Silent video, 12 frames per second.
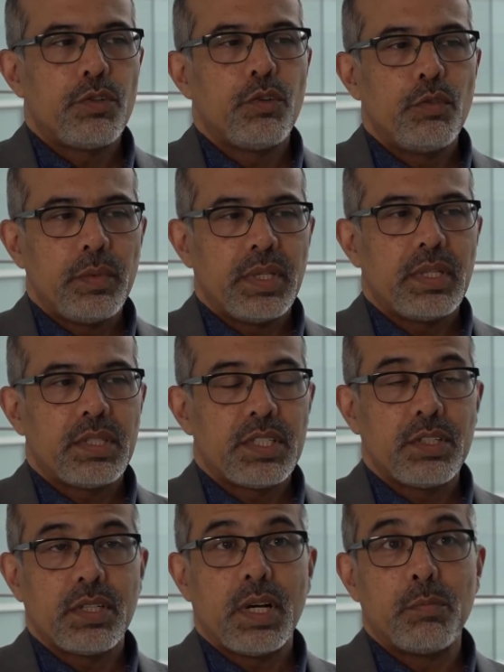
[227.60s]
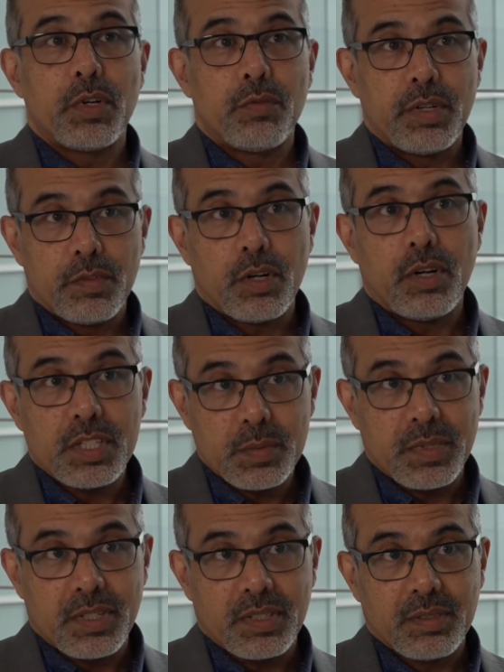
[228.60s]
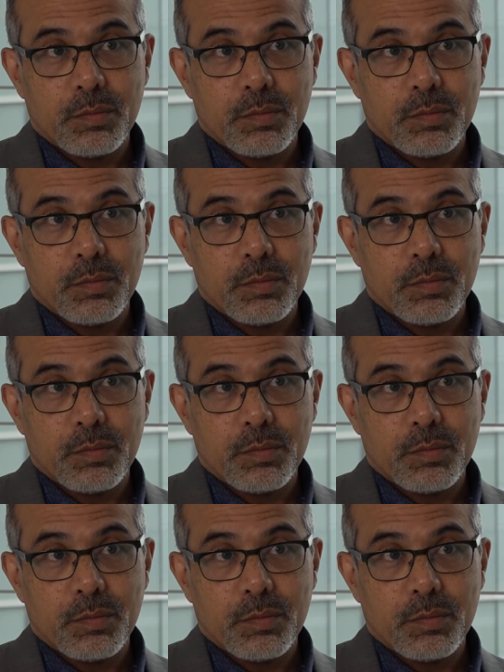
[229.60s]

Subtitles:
drew me to Humber River Hospital